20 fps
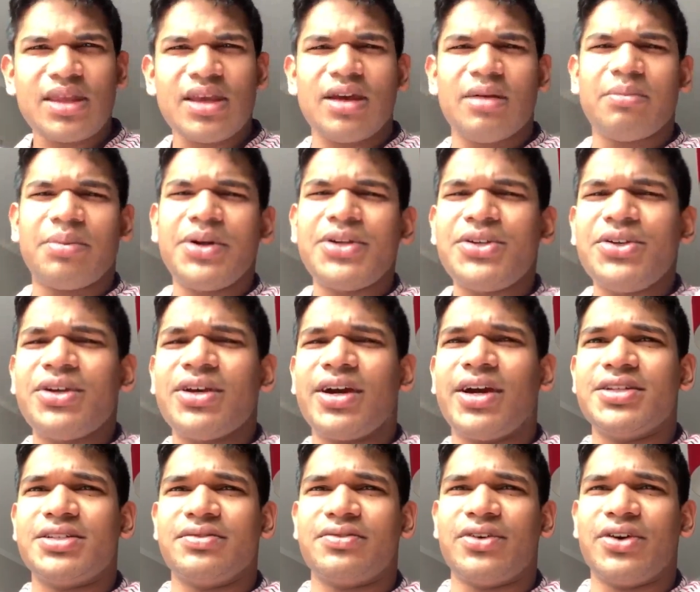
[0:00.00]
I'm pretty sure you
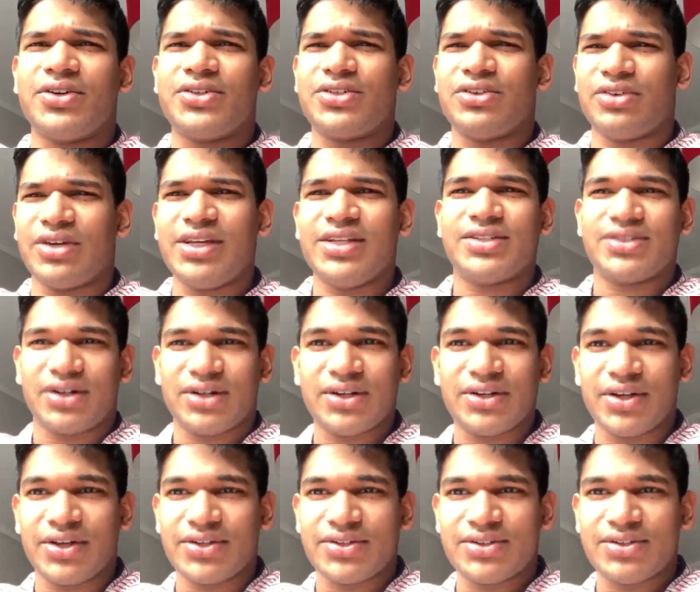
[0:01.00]
guys have got your Easter
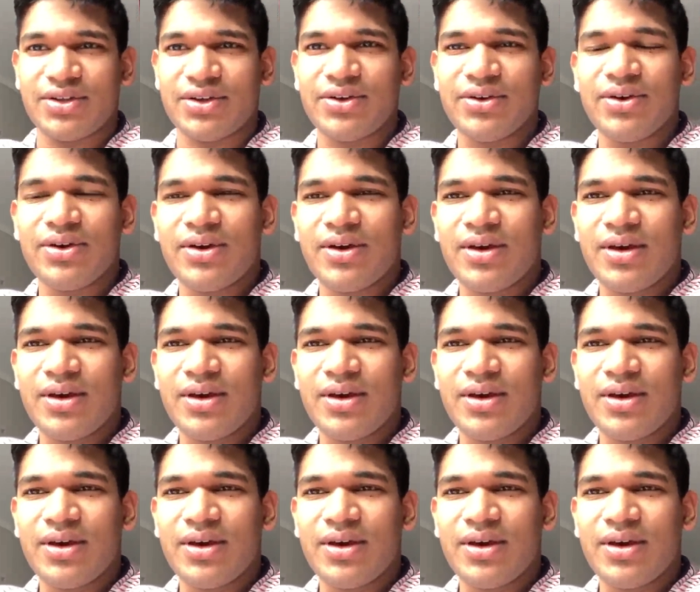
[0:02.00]
holidays, no?